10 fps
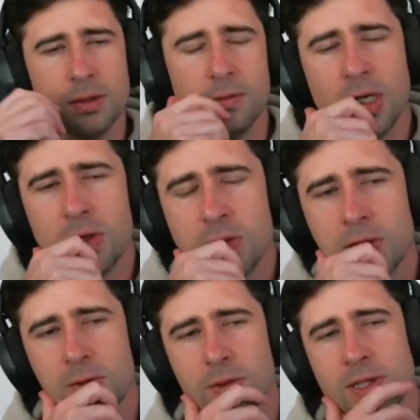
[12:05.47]
What else we
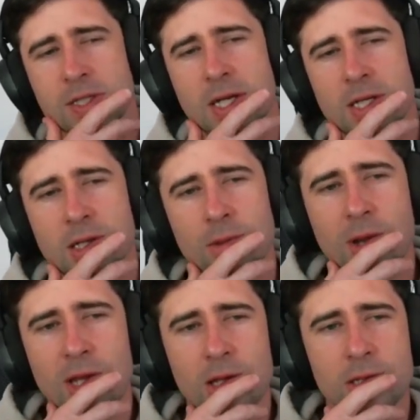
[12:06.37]
got in this deck that could
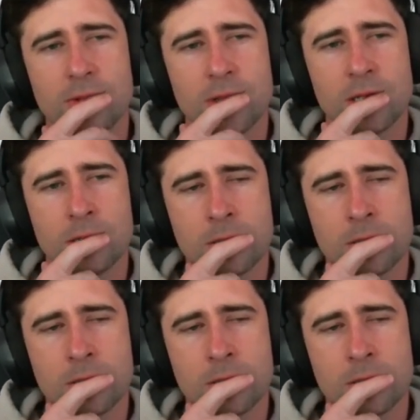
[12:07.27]
make use of it?